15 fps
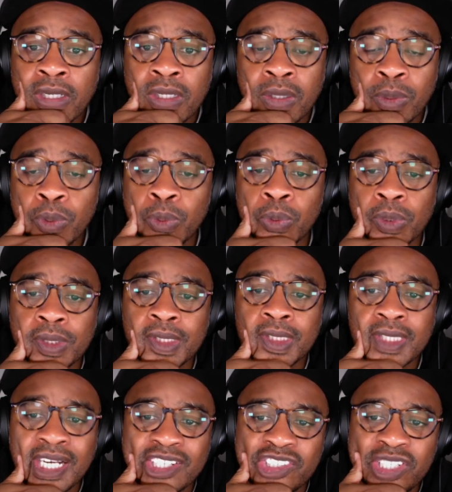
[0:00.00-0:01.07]

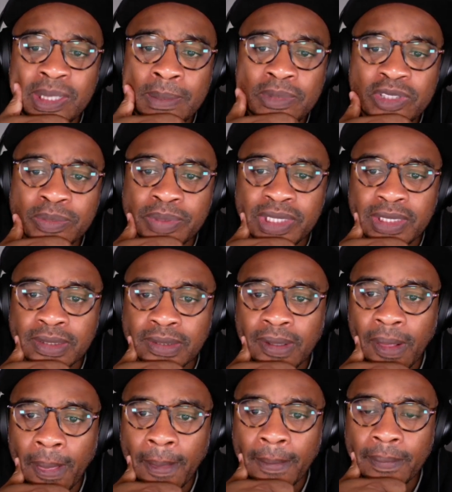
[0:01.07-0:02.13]
Hasheem Thabeet,
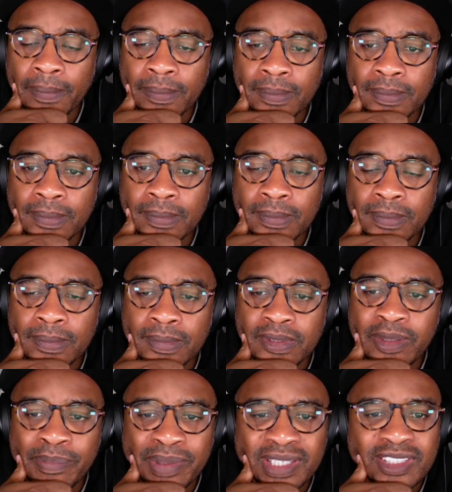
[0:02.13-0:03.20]
the
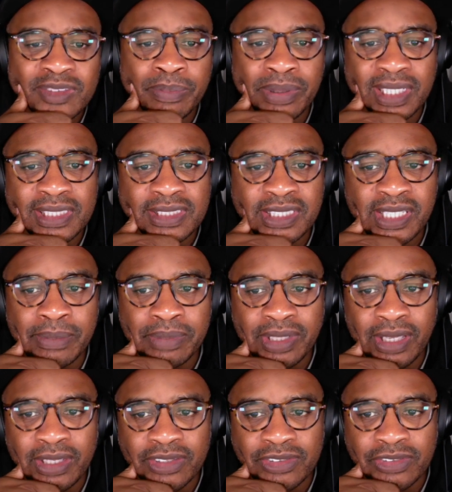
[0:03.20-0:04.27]
biggest bust in NBA
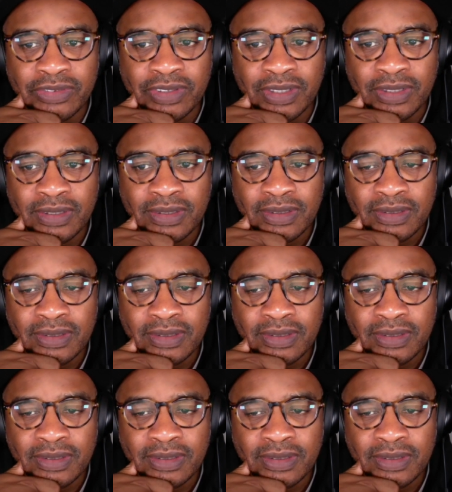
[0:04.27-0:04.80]
history.